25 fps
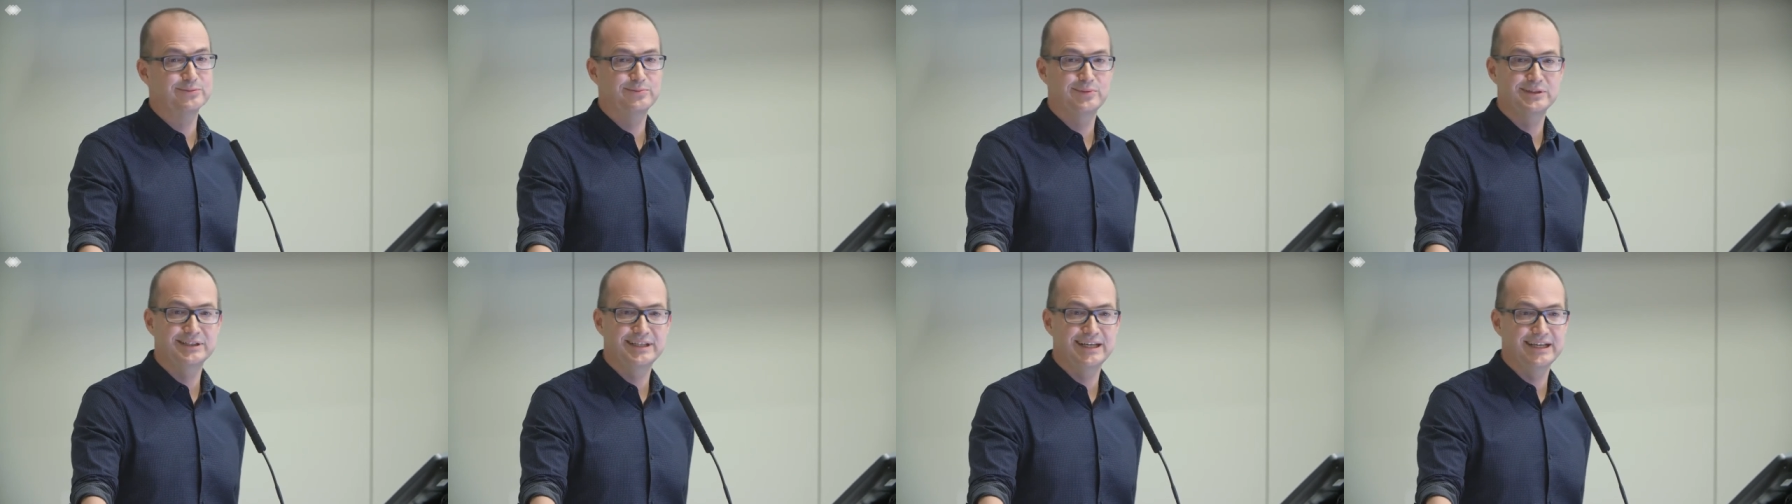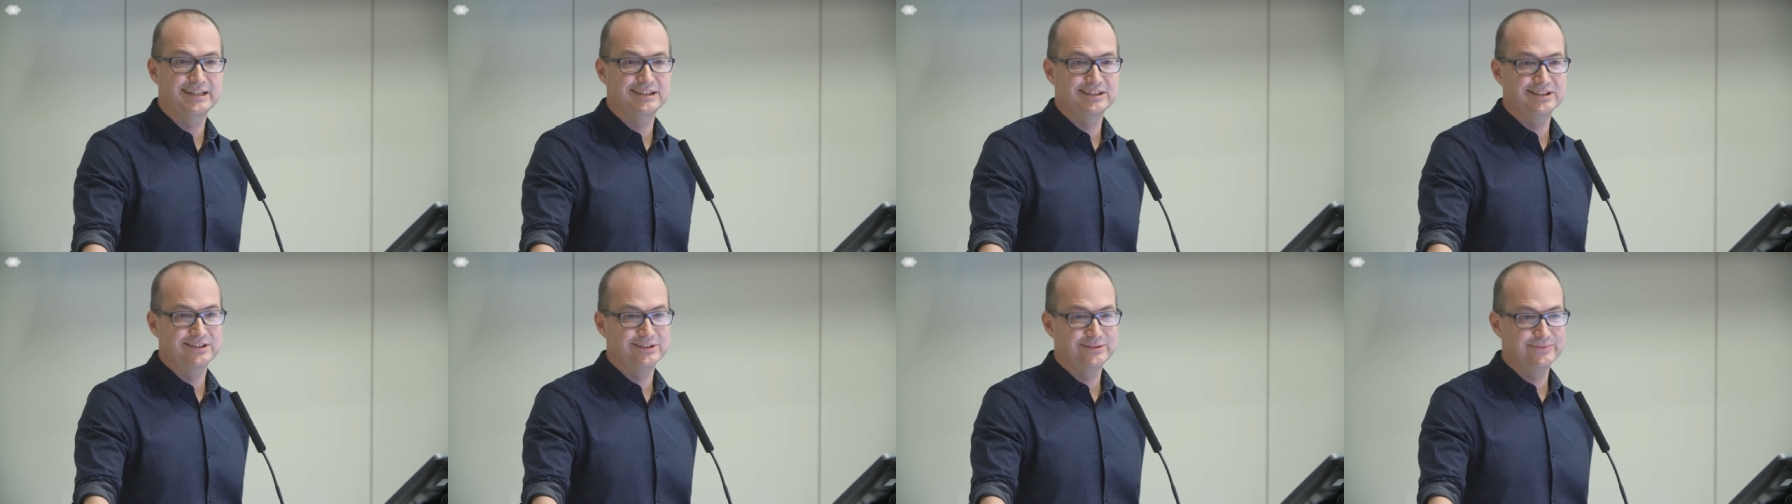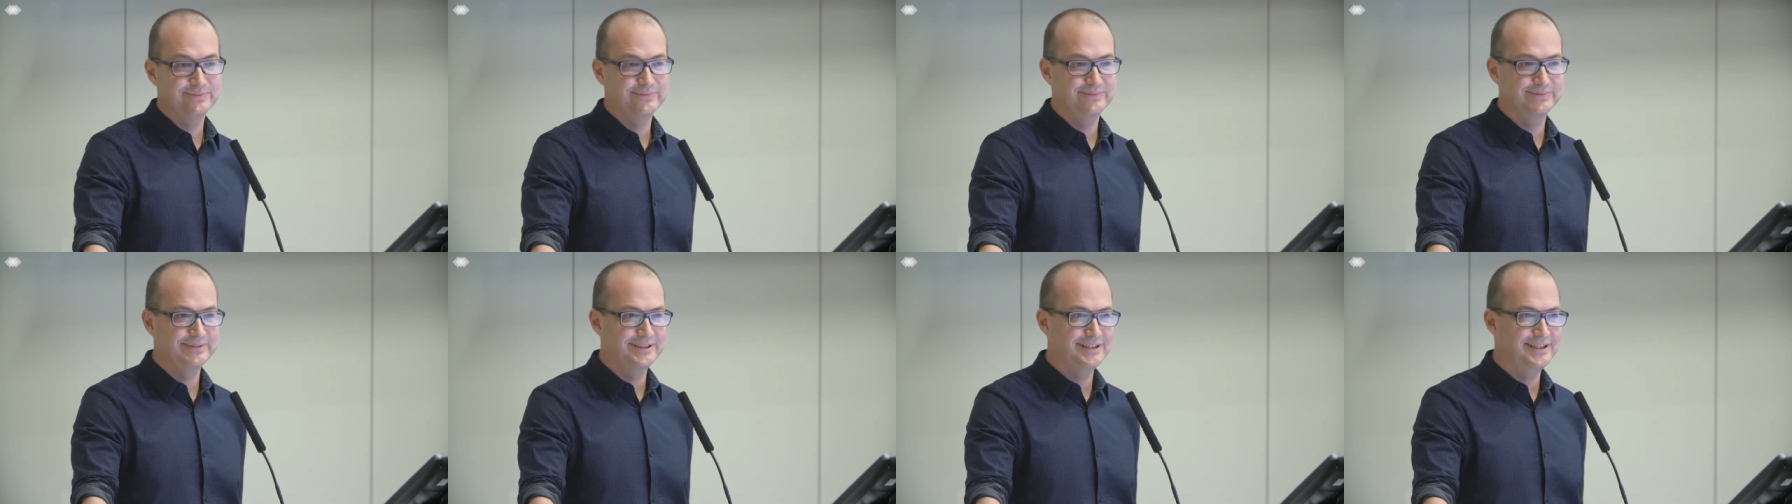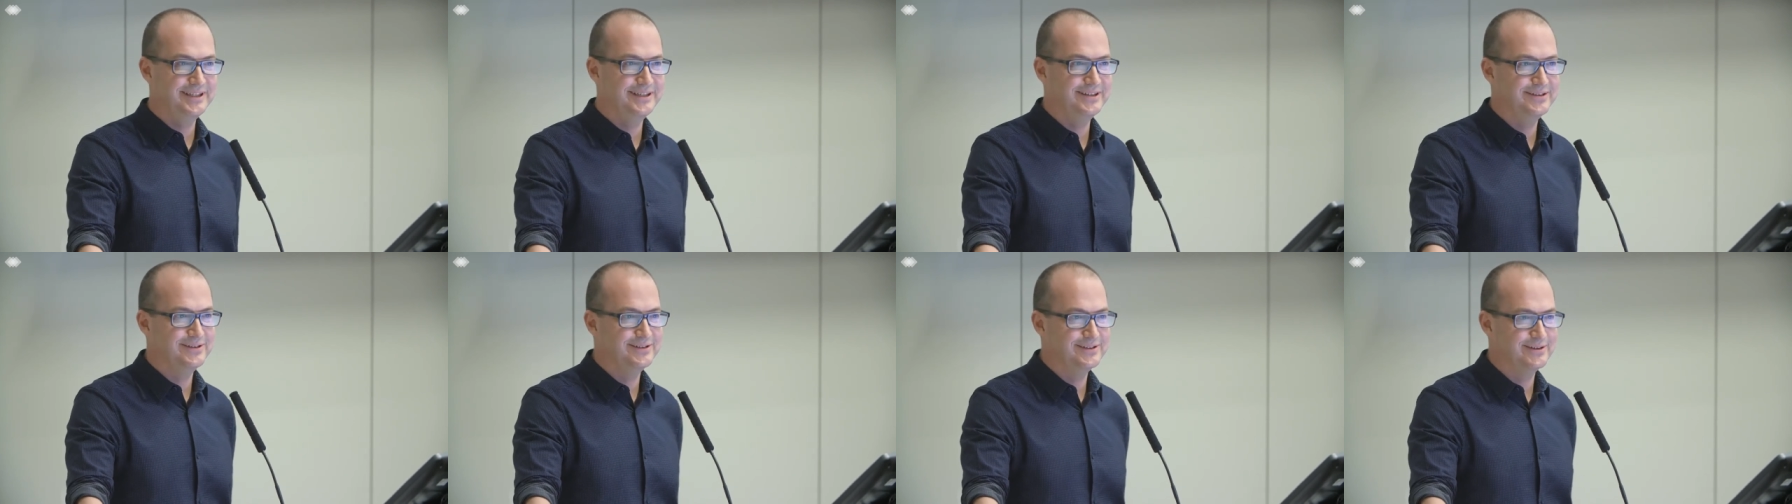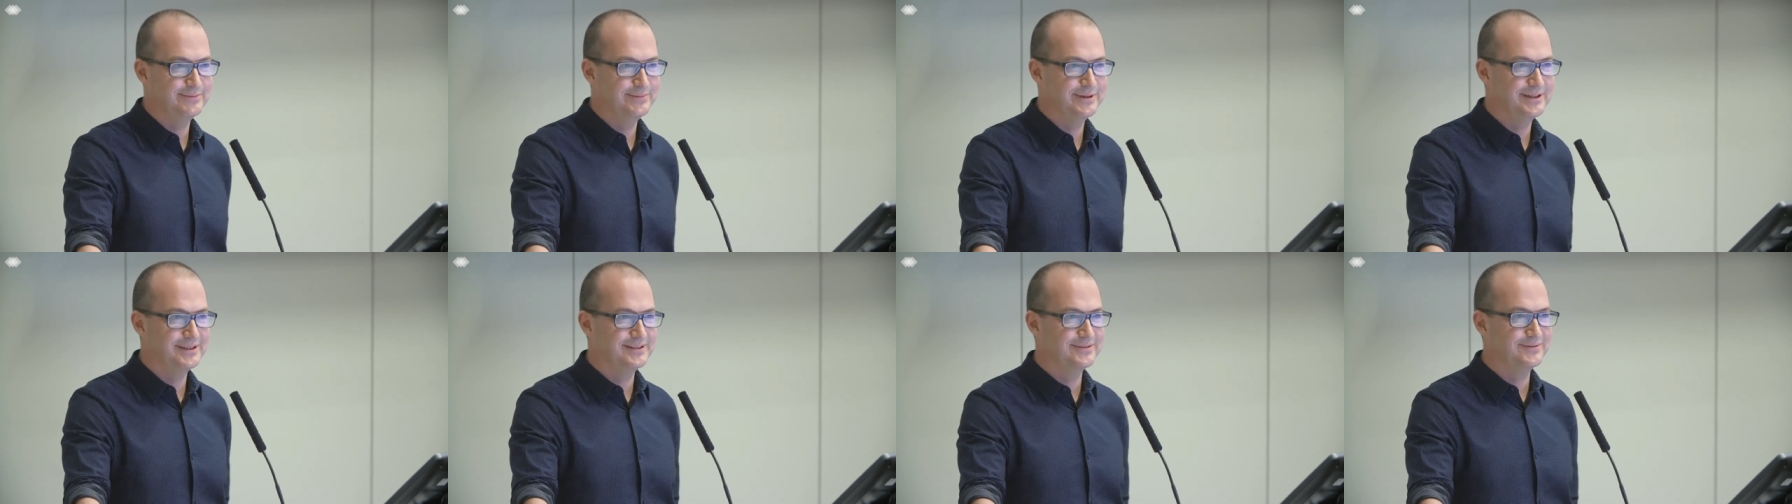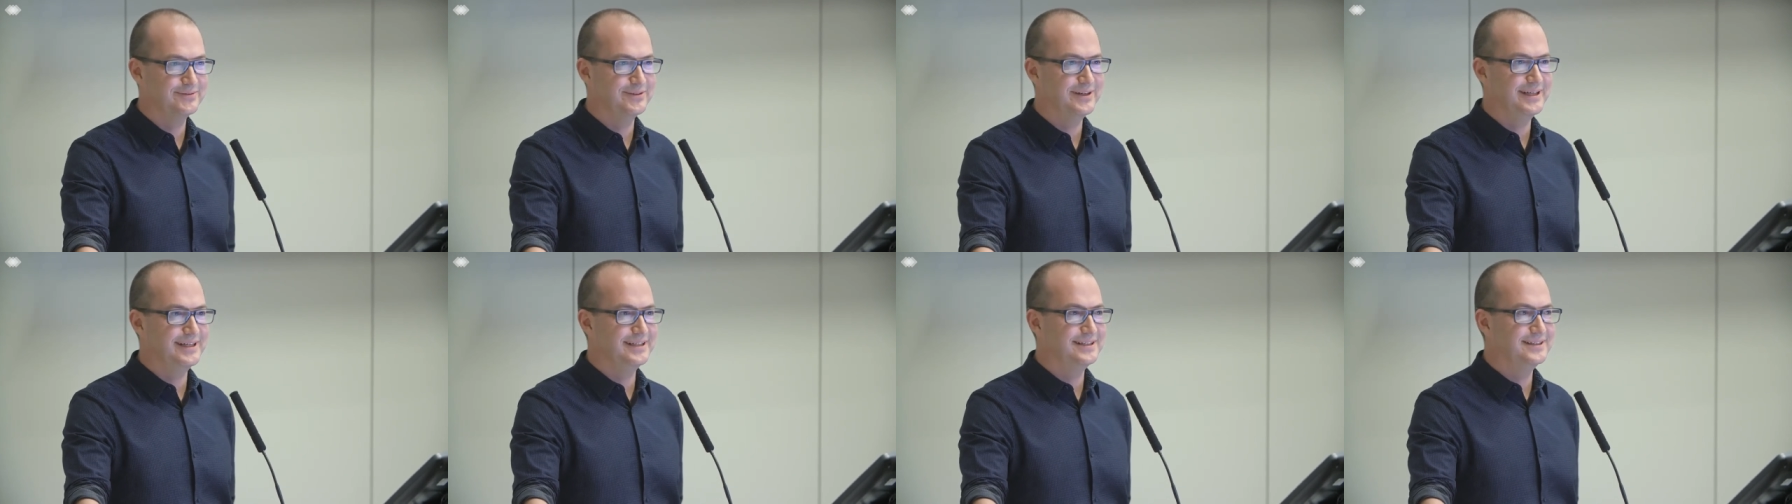potential, to use the buzz
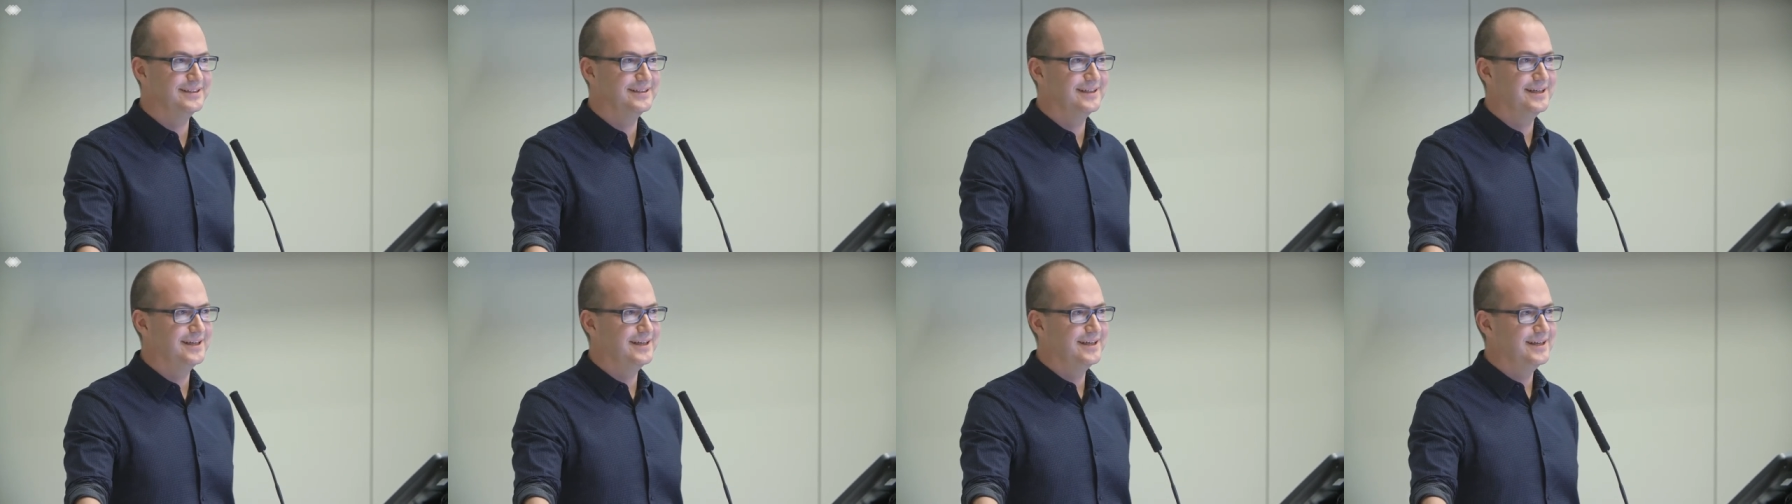phrase,